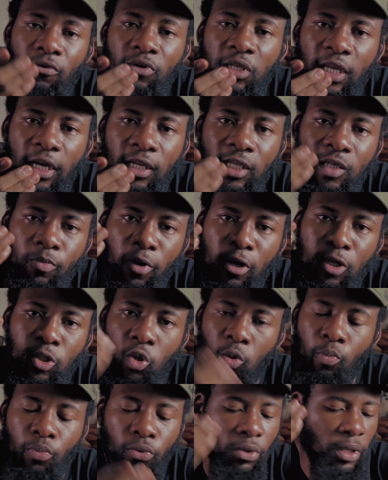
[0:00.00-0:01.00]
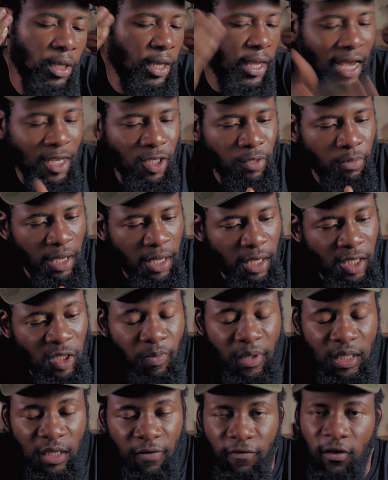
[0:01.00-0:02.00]
we tear this box open, here are some key
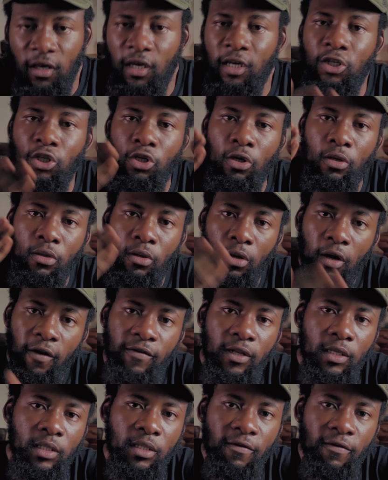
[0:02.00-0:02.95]
specifications of this